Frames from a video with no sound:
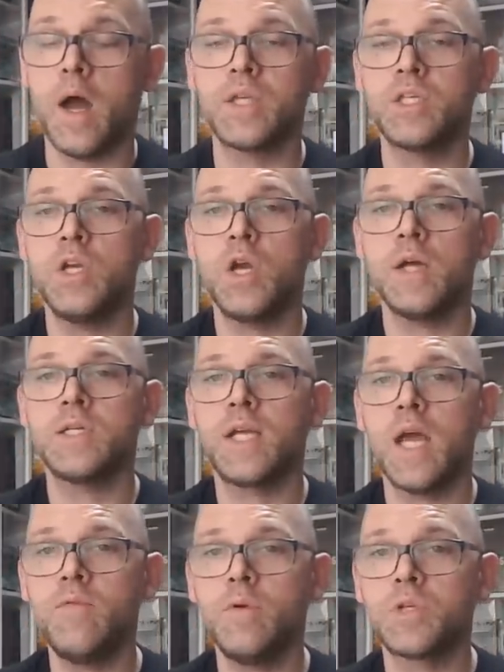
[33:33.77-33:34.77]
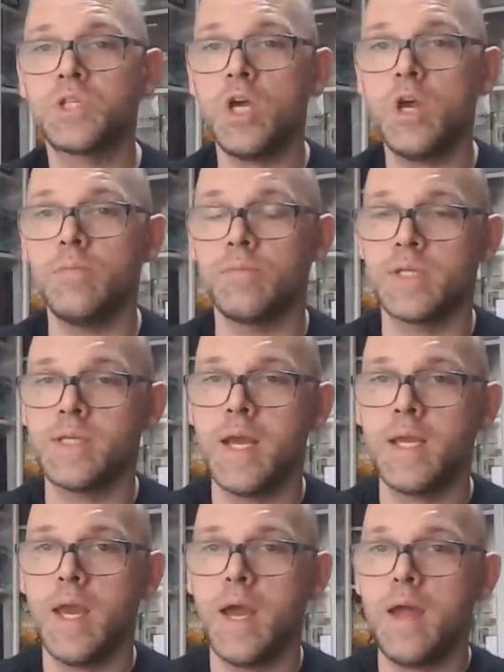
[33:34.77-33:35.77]
I'll see you guys again real soon. So
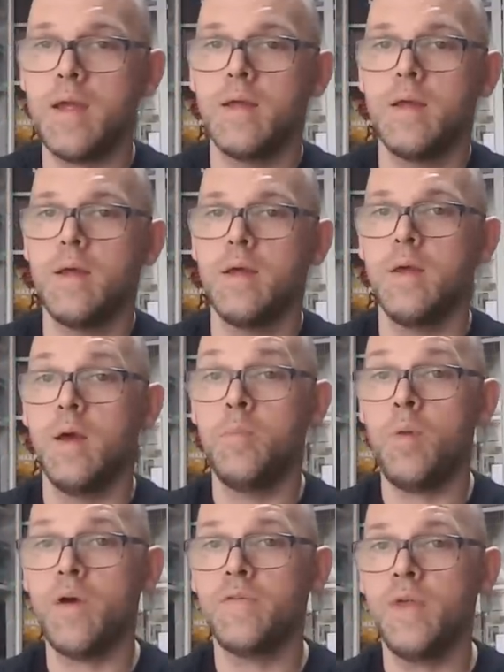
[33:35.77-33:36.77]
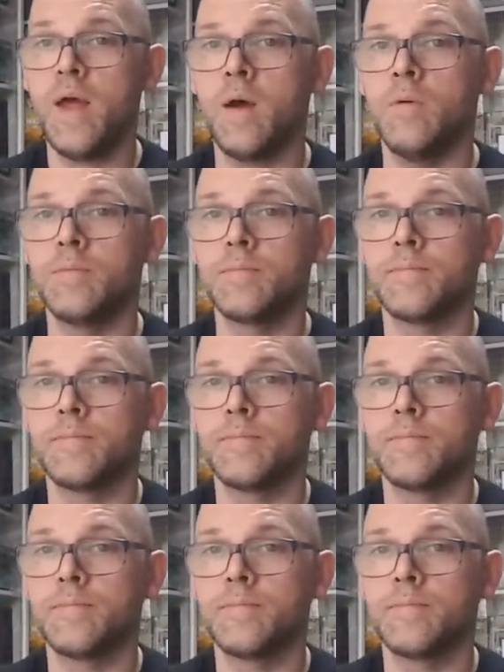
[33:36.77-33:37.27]
take care and bye for now.